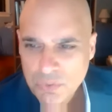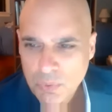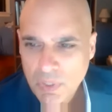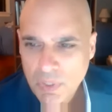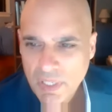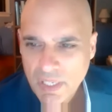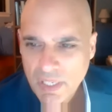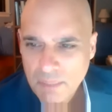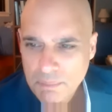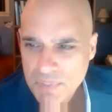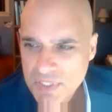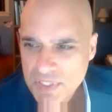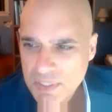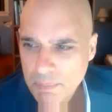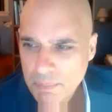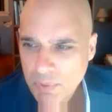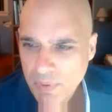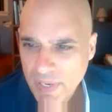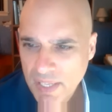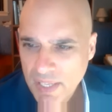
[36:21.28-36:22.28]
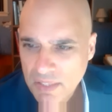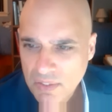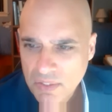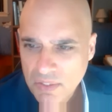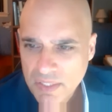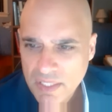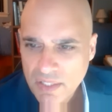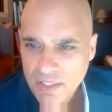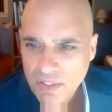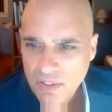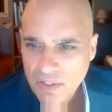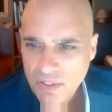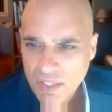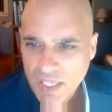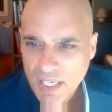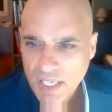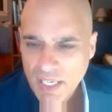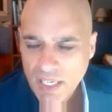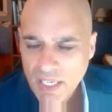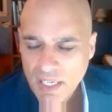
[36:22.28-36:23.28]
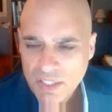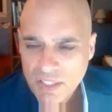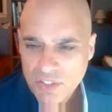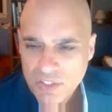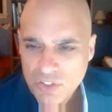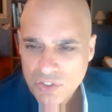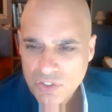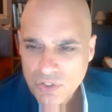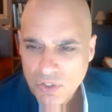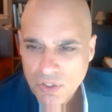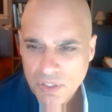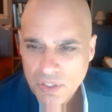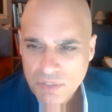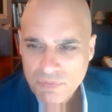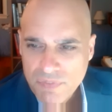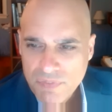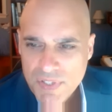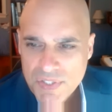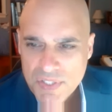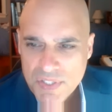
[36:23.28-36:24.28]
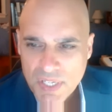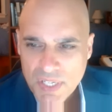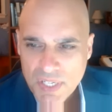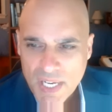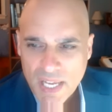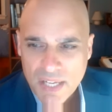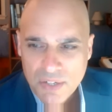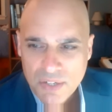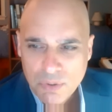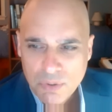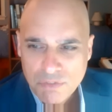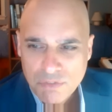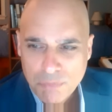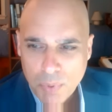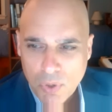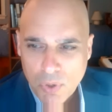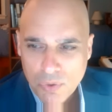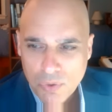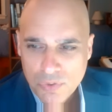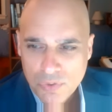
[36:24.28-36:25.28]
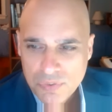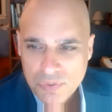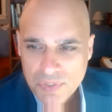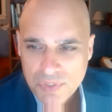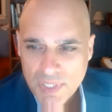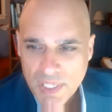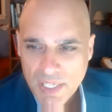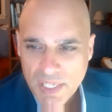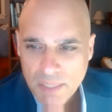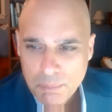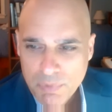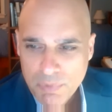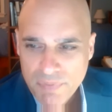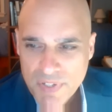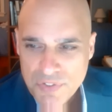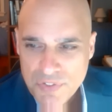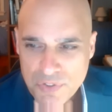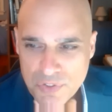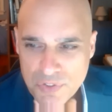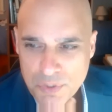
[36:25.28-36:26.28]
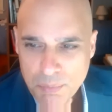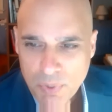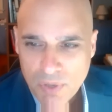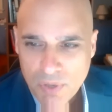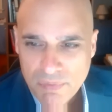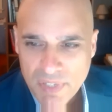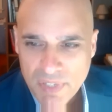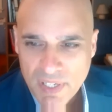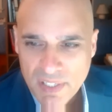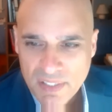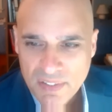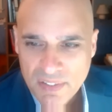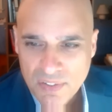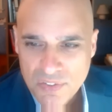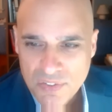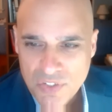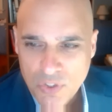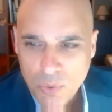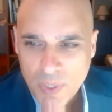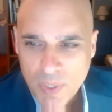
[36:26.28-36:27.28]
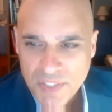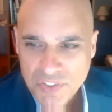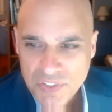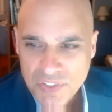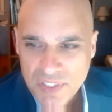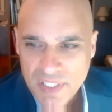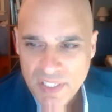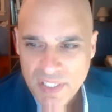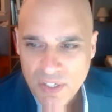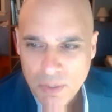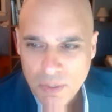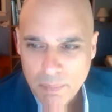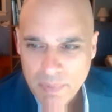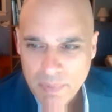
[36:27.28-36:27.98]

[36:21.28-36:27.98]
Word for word: one, I'm skipping around a little here. Uh, you're an aficionado of polls, uh, Professor Sepulveda, and there's a question here